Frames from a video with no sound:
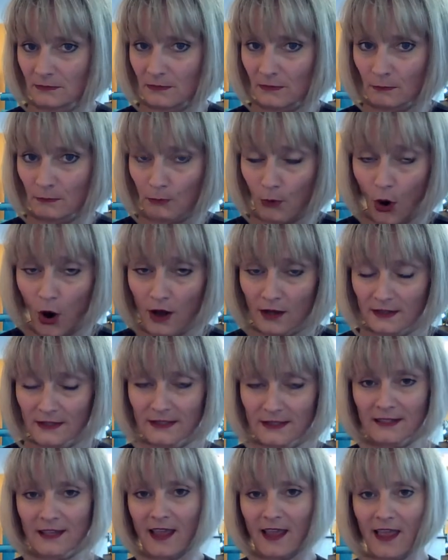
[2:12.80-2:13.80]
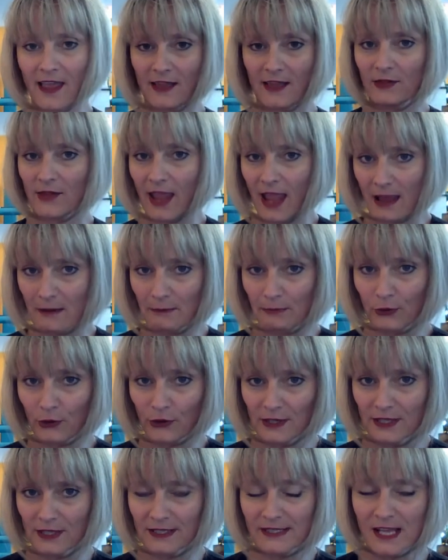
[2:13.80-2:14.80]
boss and the
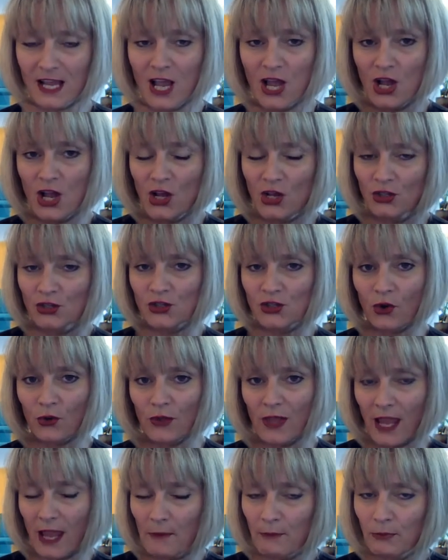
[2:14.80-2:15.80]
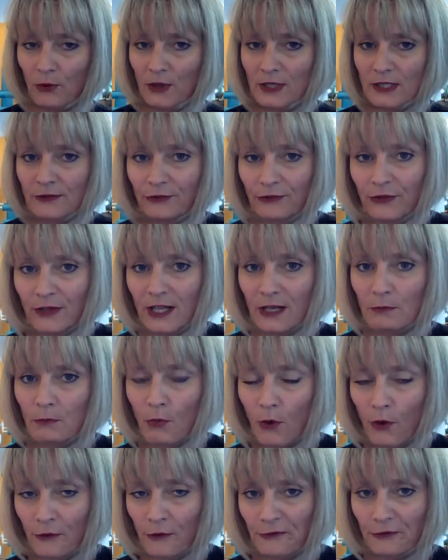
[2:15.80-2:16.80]
employees. So the employees feel
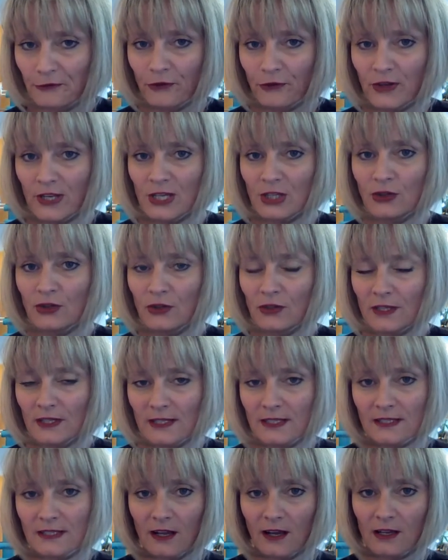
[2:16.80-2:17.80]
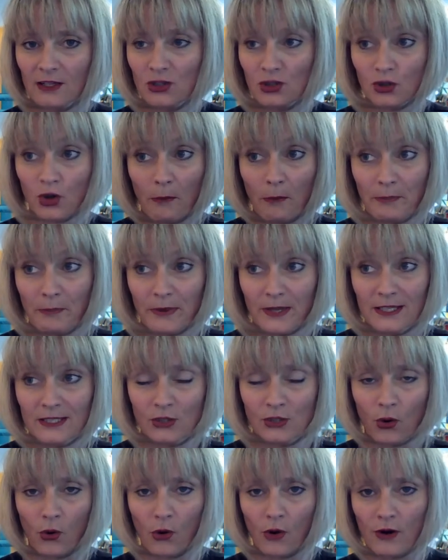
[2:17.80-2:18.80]
more free to discuss
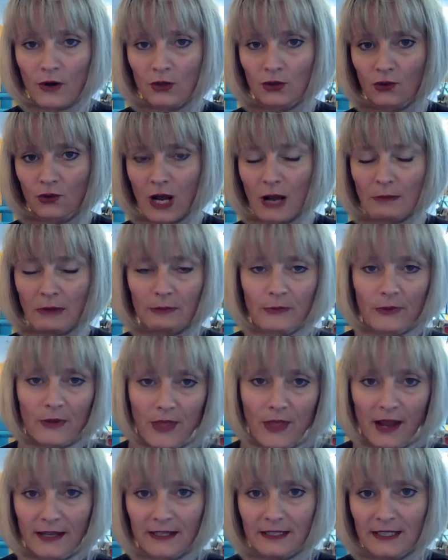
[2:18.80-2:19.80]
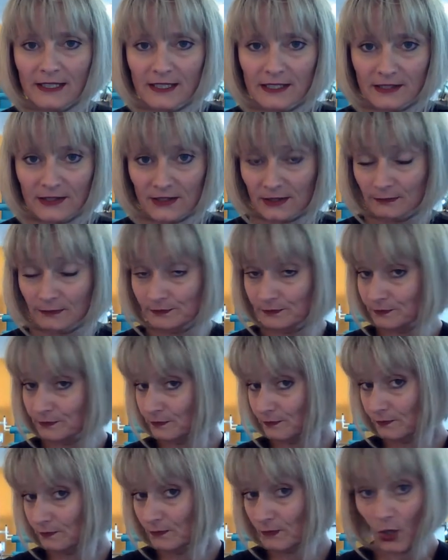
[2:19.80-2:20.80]
topics or to come up with ideas
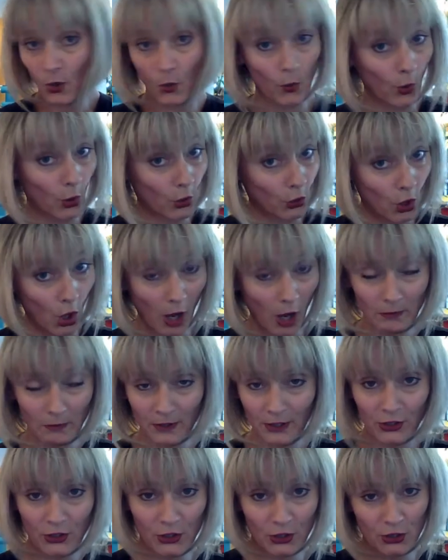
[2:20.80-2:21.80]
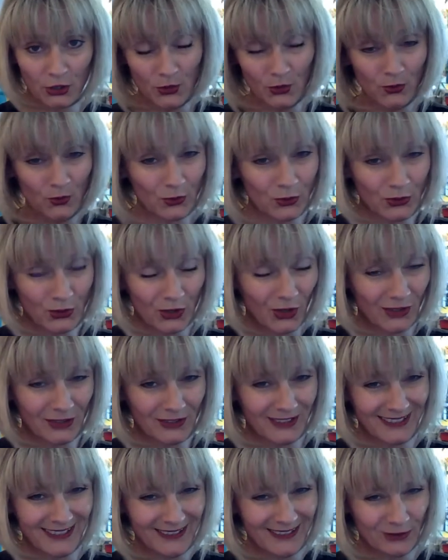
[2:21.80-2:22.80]
where normally you would not
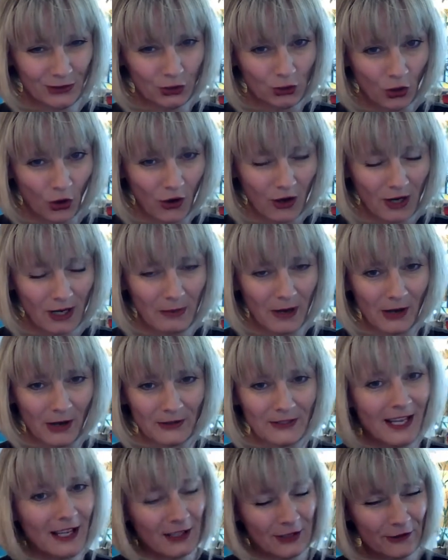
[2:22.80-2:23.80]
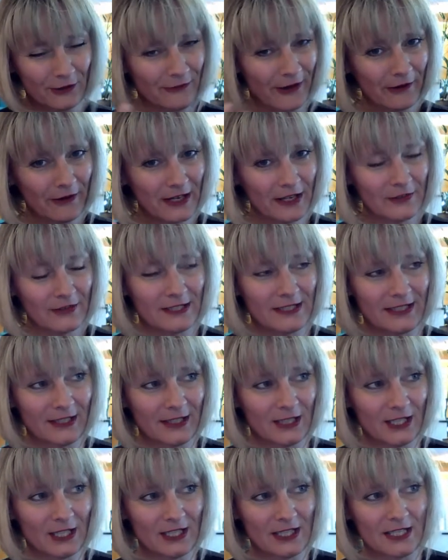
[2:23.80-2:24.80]
even talk about. So very interesting,
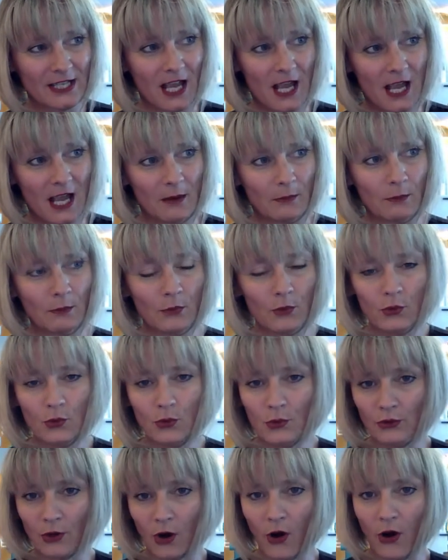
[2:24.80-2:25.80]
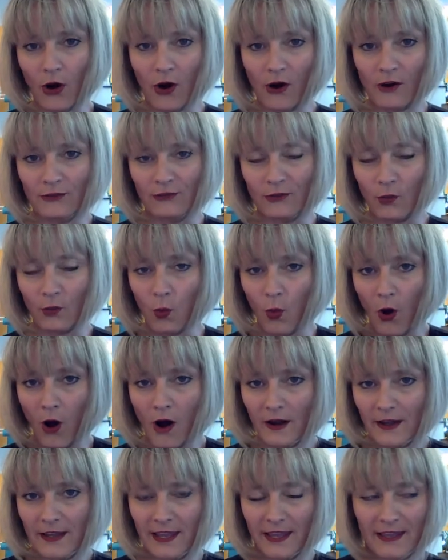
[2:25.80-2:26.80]
this mood of
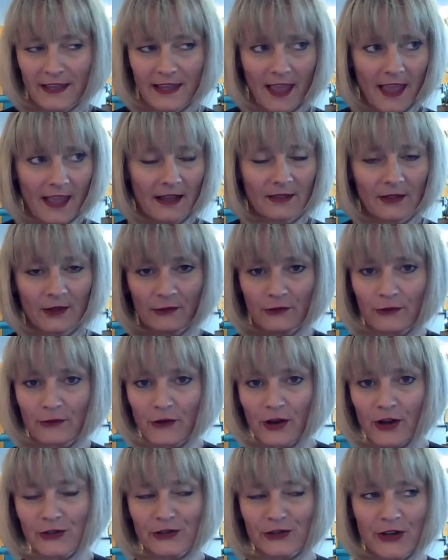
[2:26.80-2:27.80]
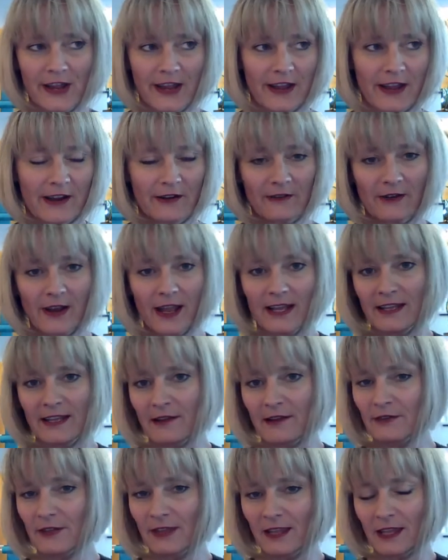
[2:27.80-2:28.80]
walking and the fresh air and
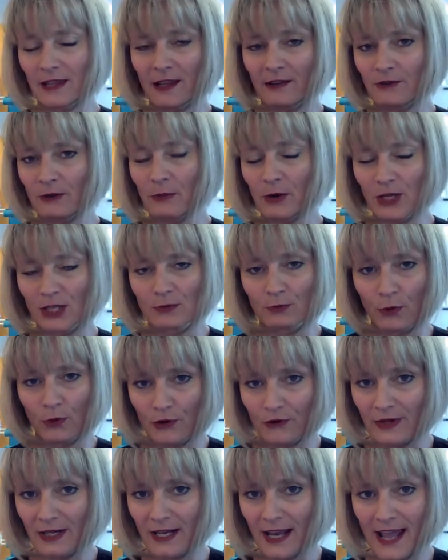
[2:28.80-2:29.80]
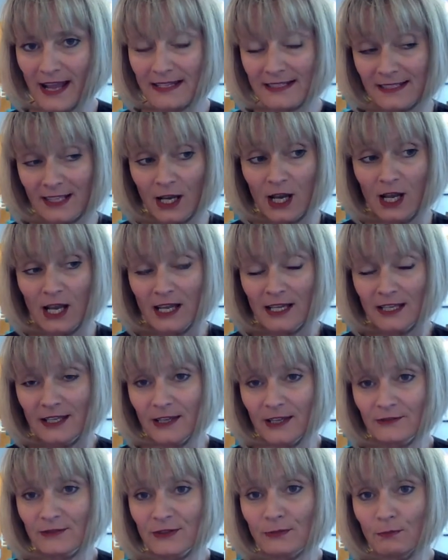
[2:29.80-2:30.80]
everything, everybody's more relaxed,
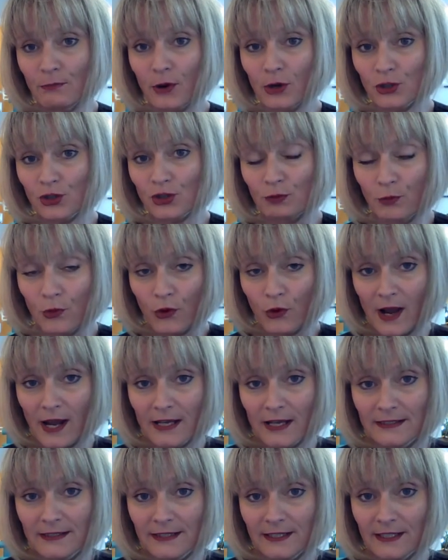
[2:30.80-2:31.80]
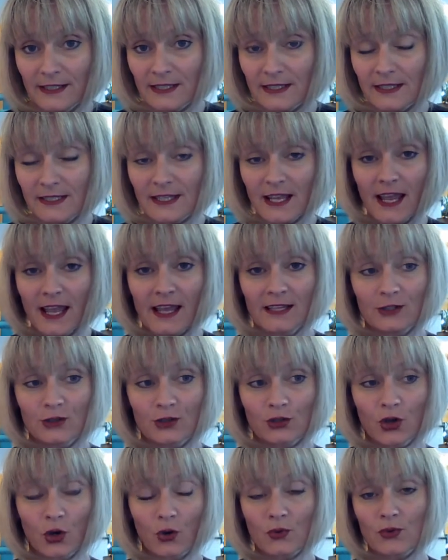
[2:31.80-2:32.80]
gives much more ideas and
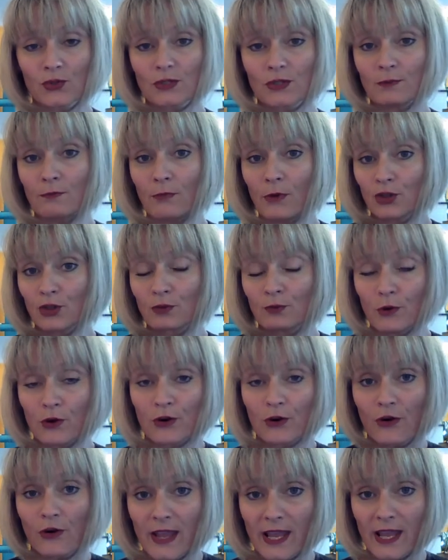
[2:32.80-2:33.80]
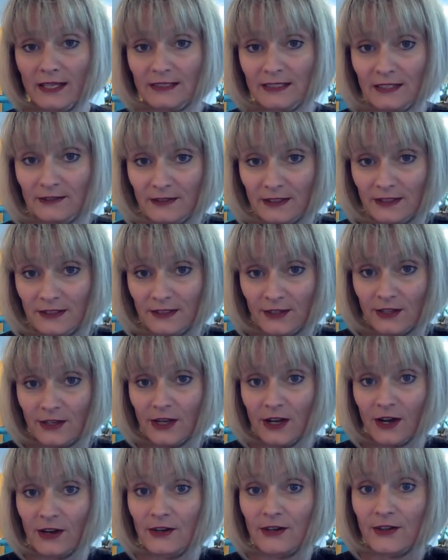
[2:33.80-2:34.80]
shows much more creativity
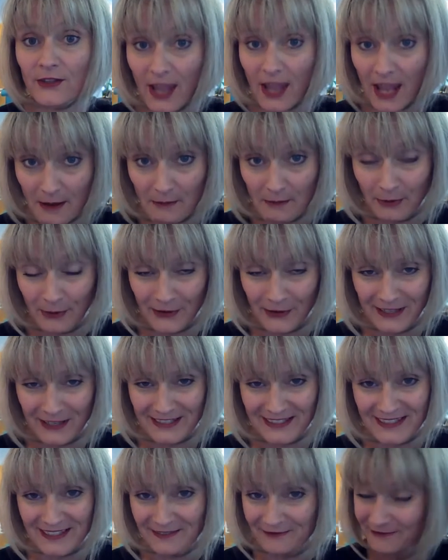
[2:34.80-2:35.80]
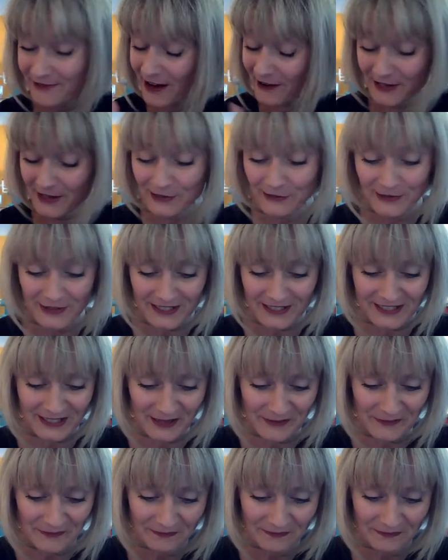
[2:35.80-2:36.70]
under the employees. Very interesting.